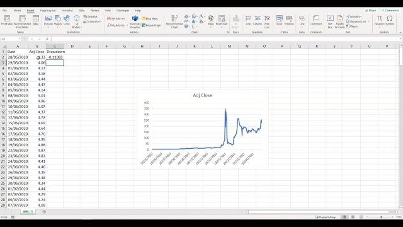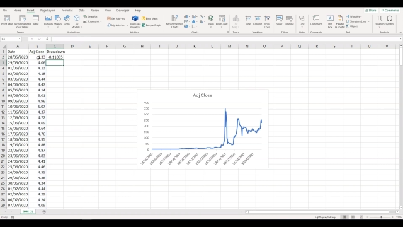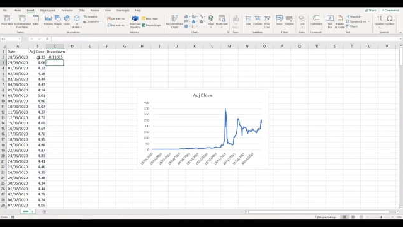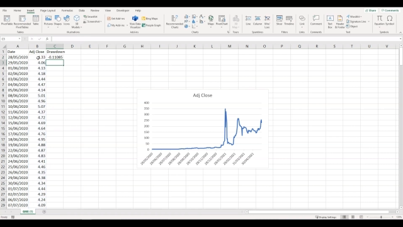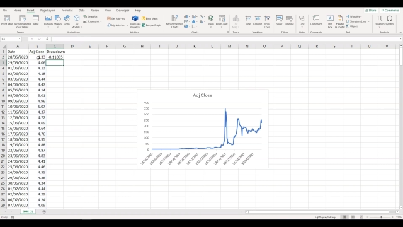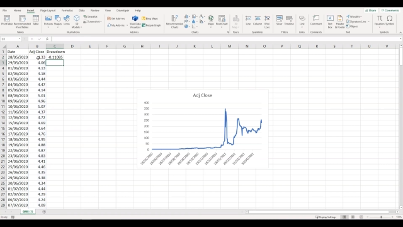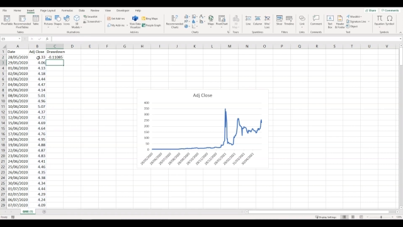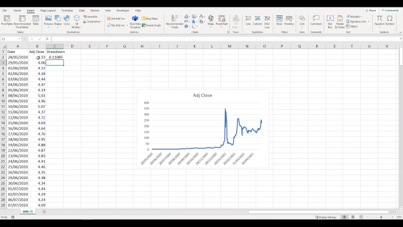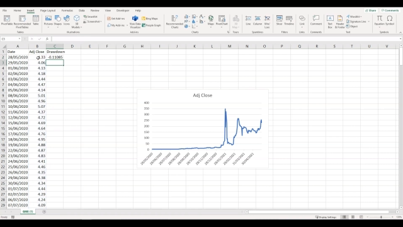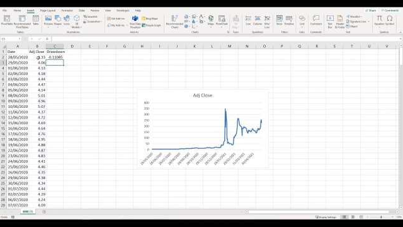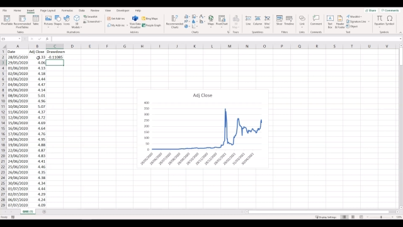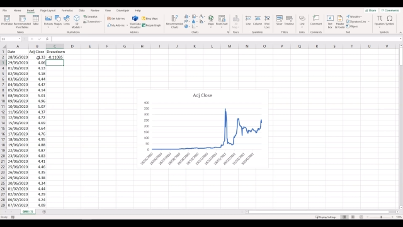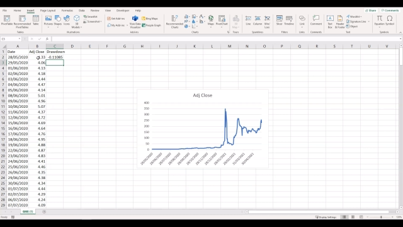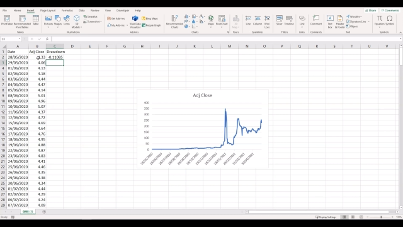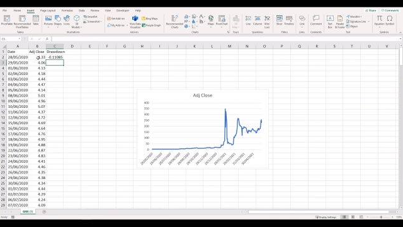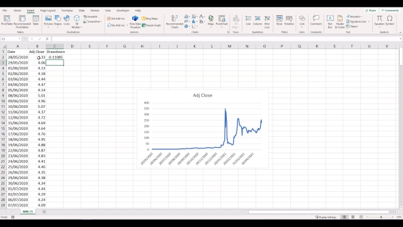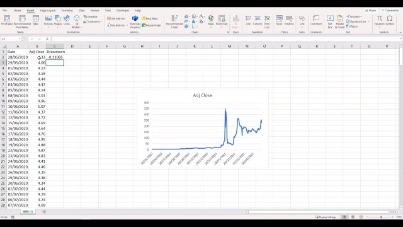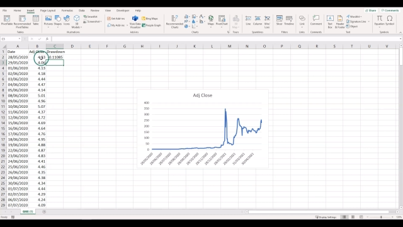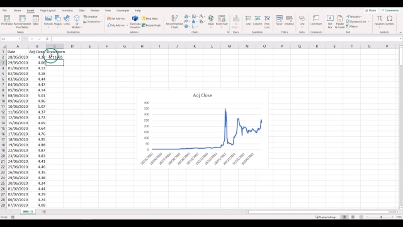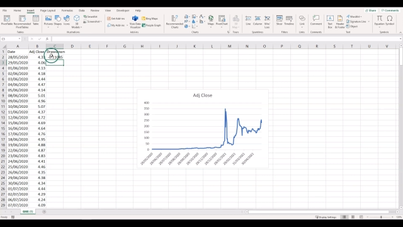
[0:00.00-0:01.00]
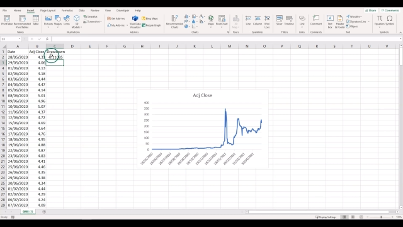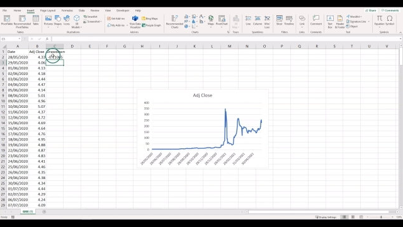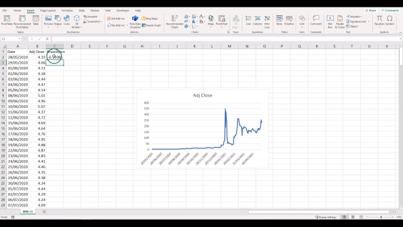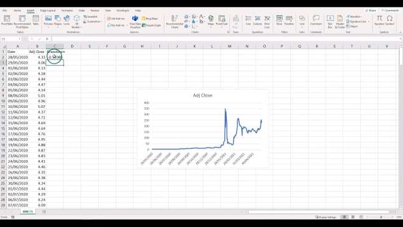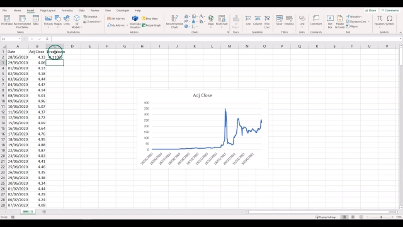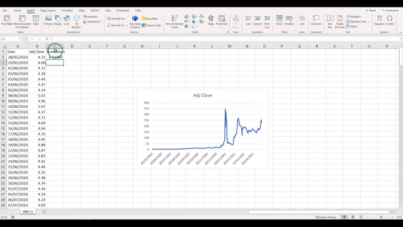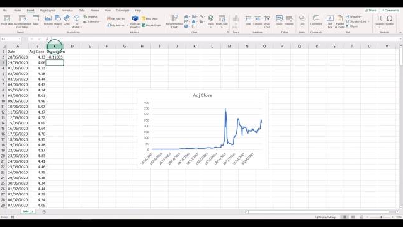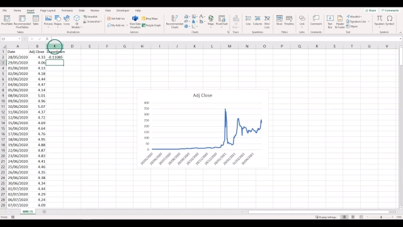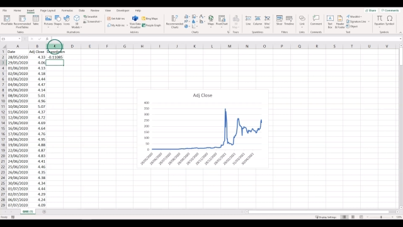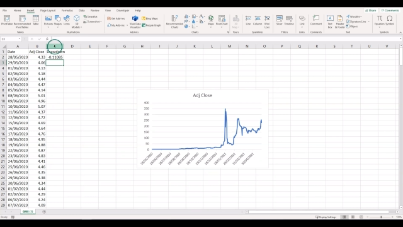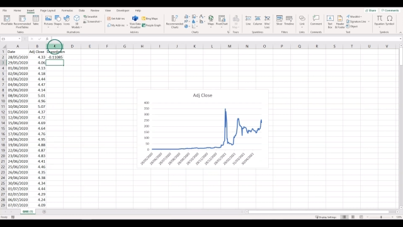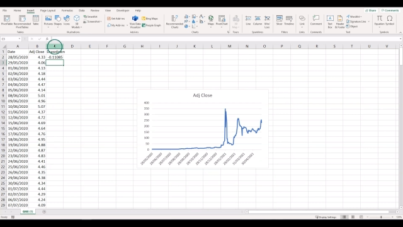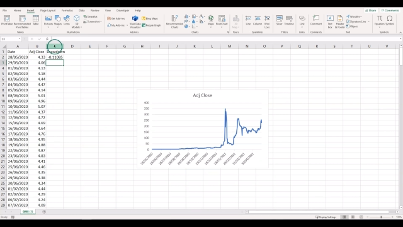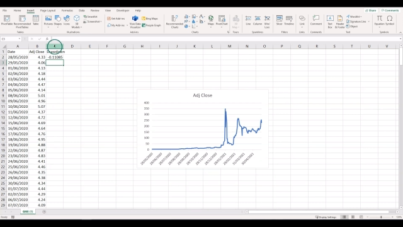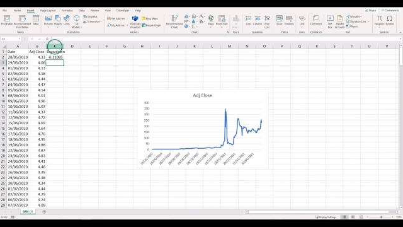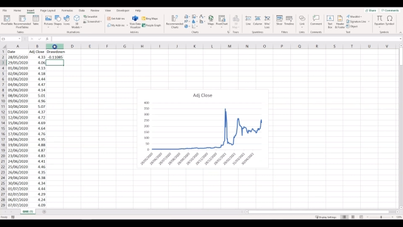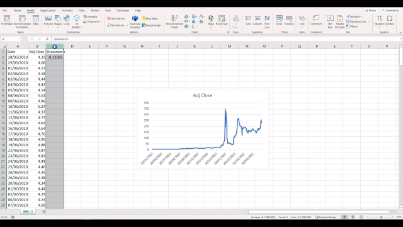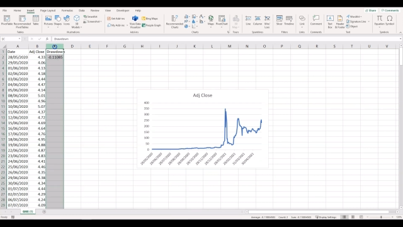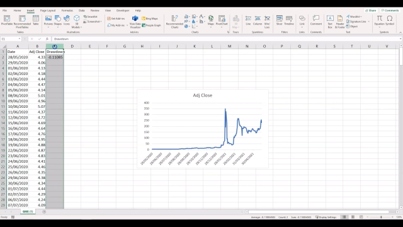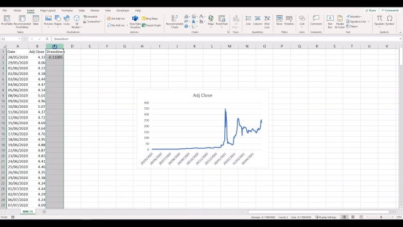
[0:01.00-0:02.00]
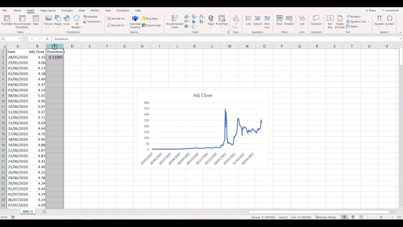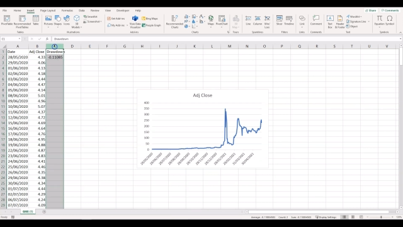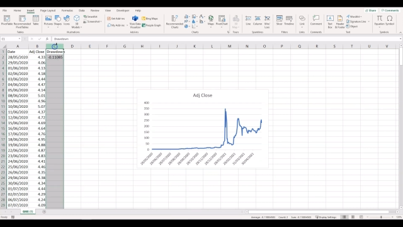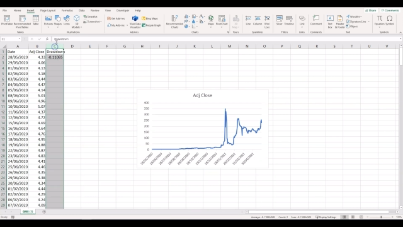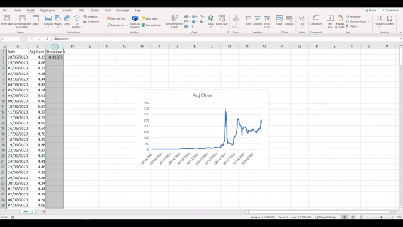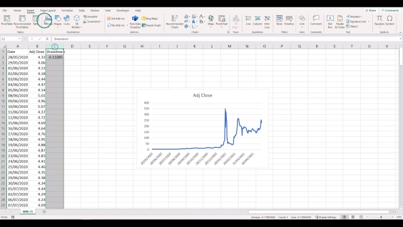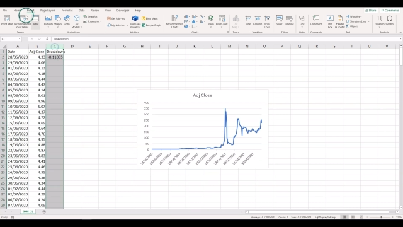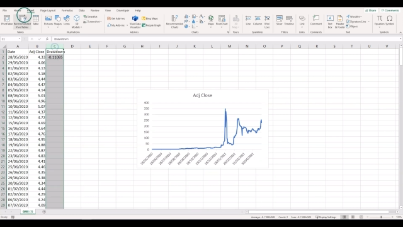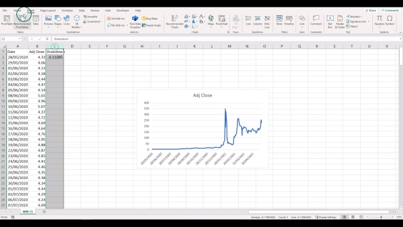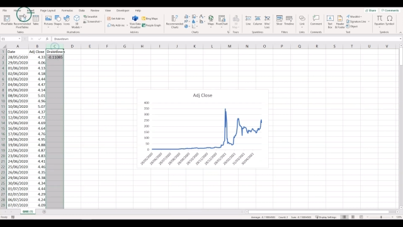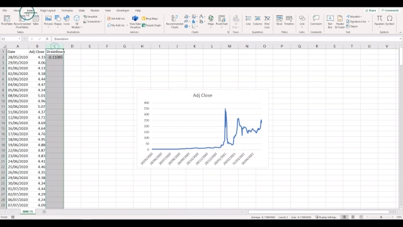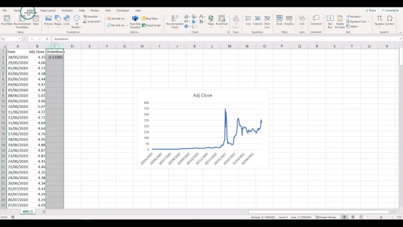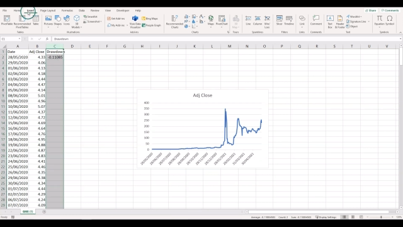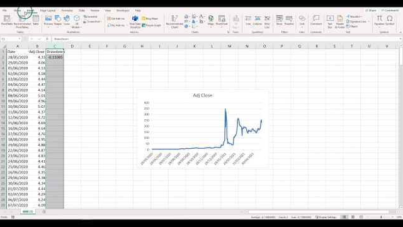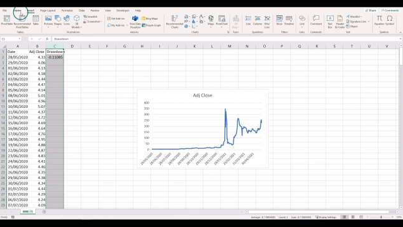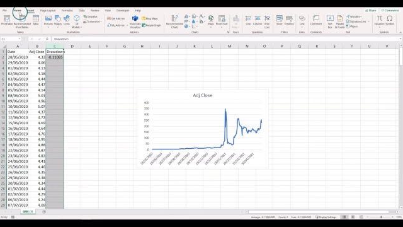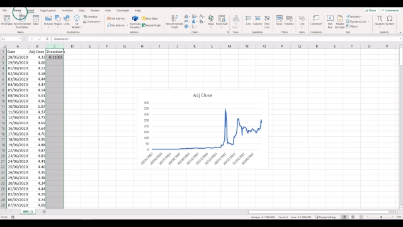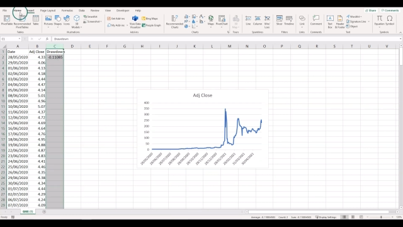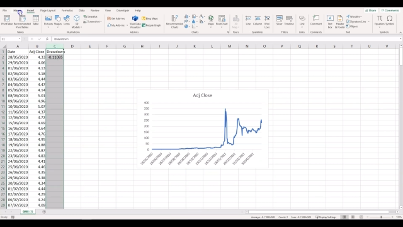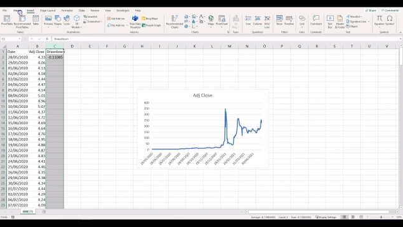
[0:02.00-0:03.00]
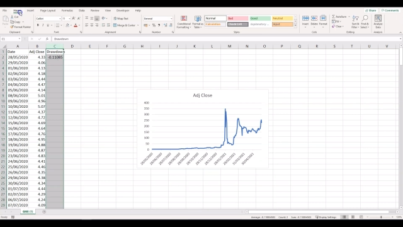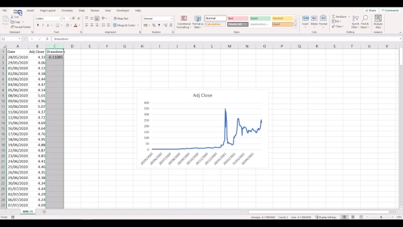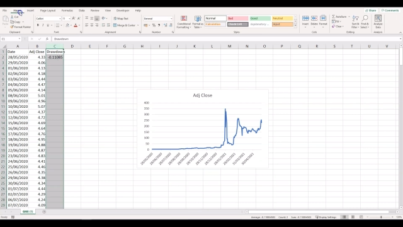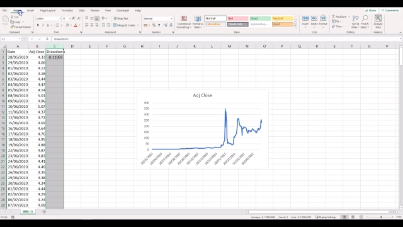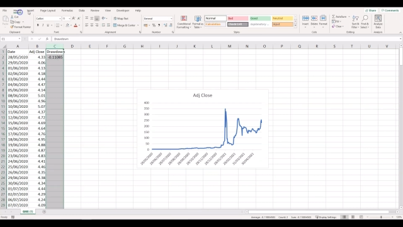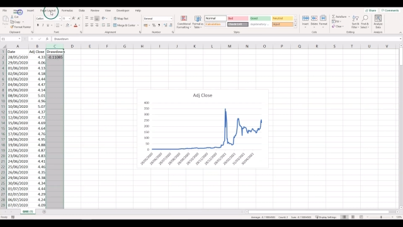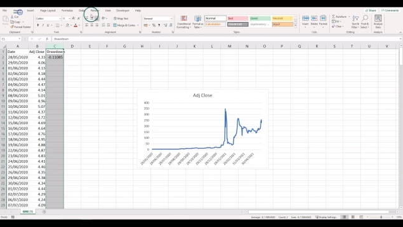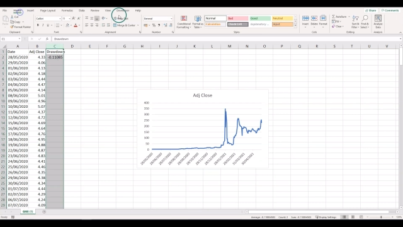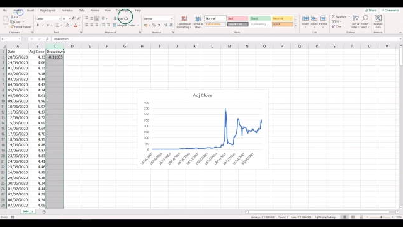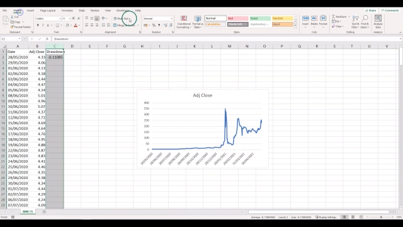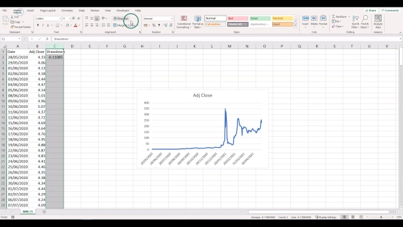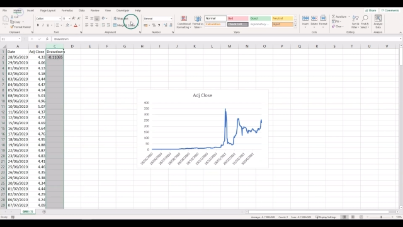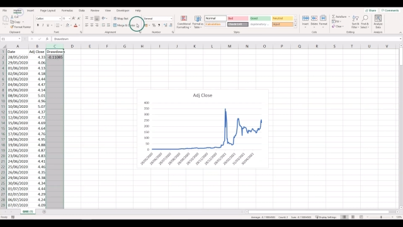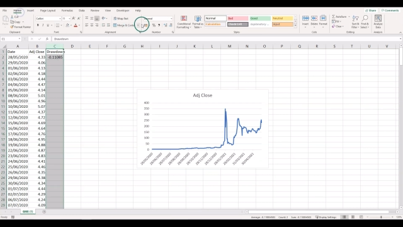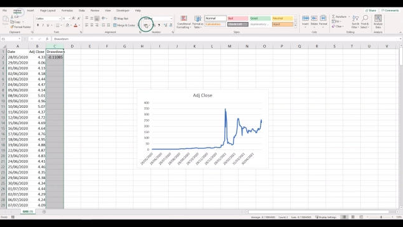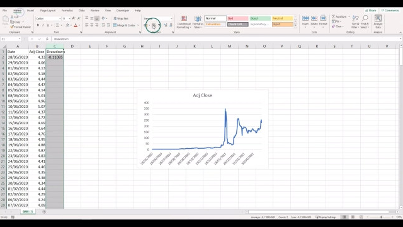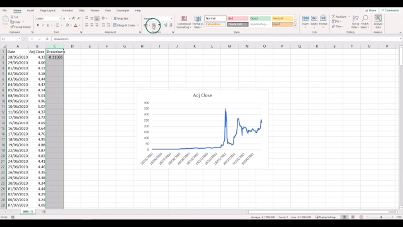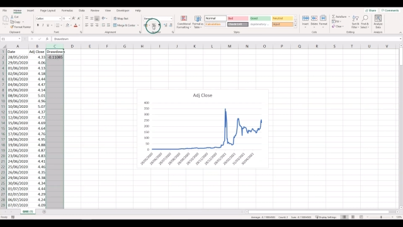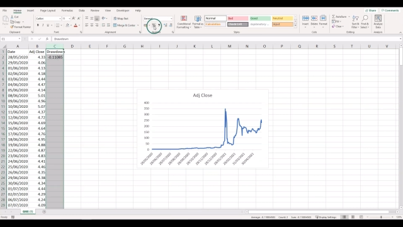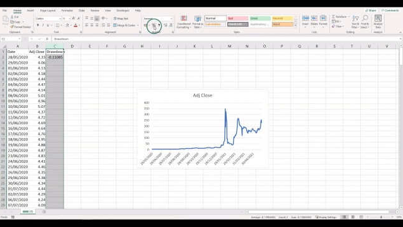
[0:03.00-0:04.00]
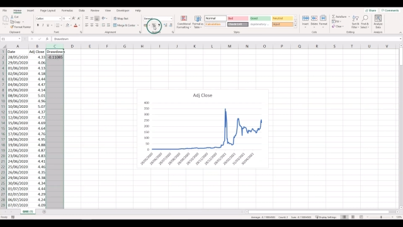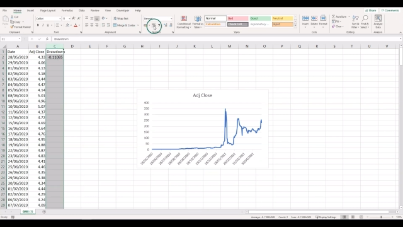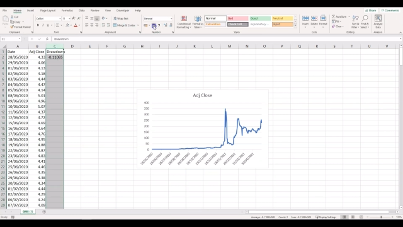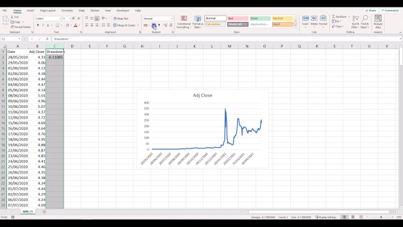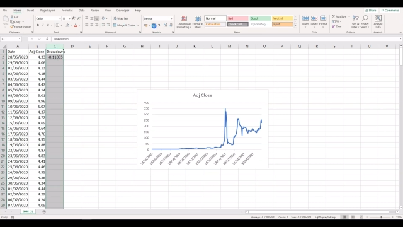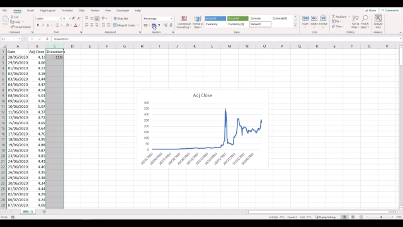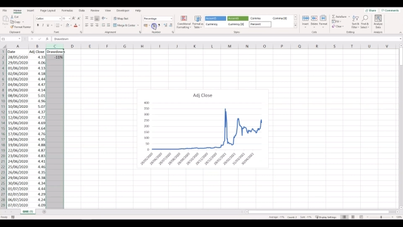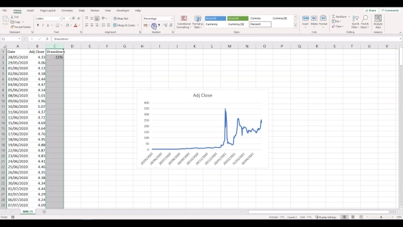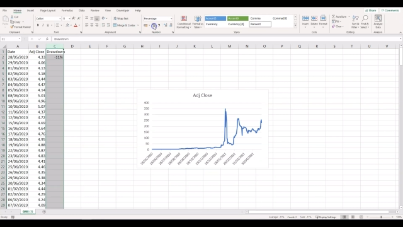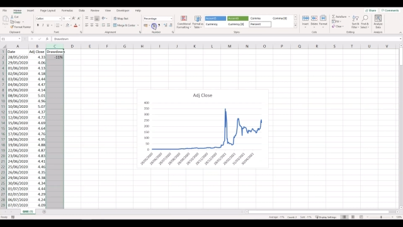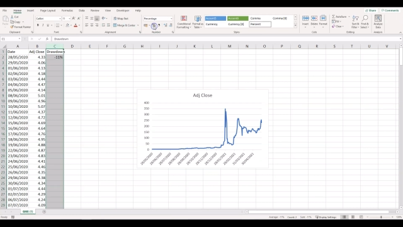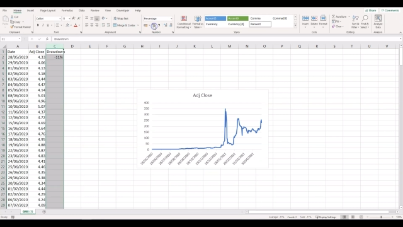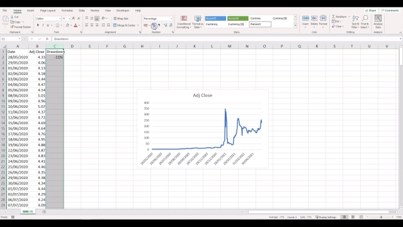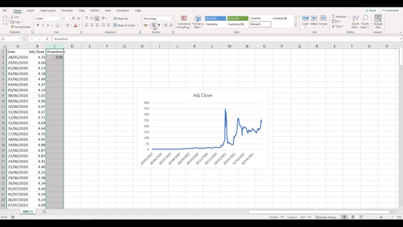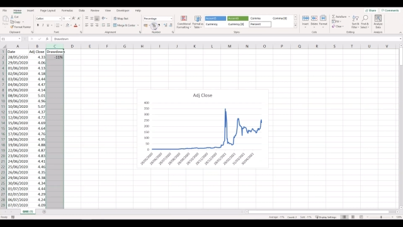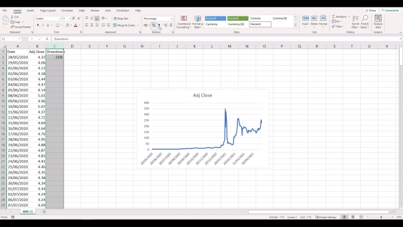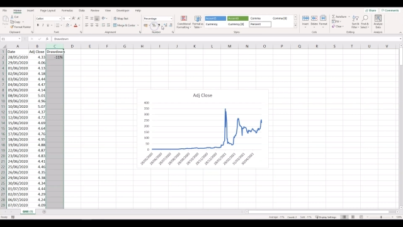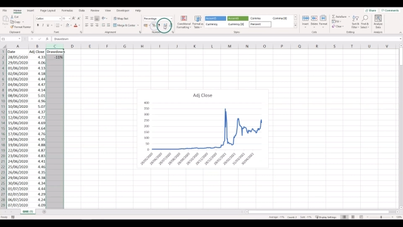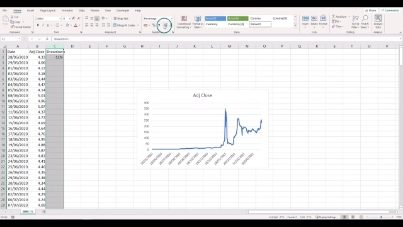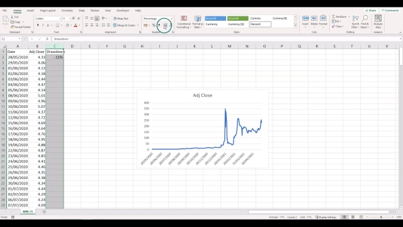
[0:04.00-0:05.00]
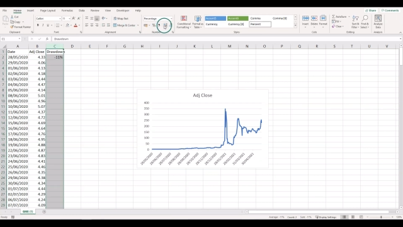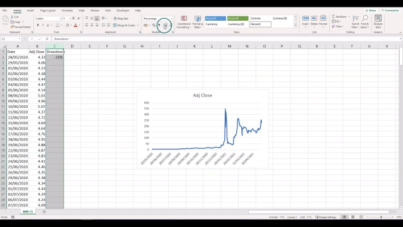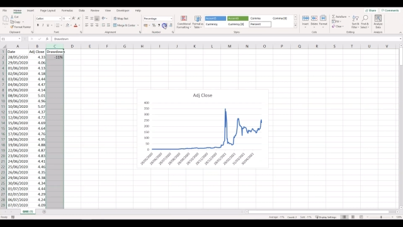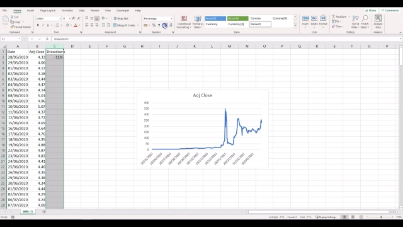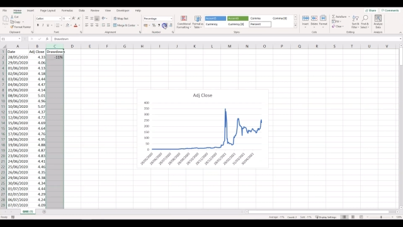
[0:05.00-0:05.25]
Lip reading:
[unreadable: no face in view]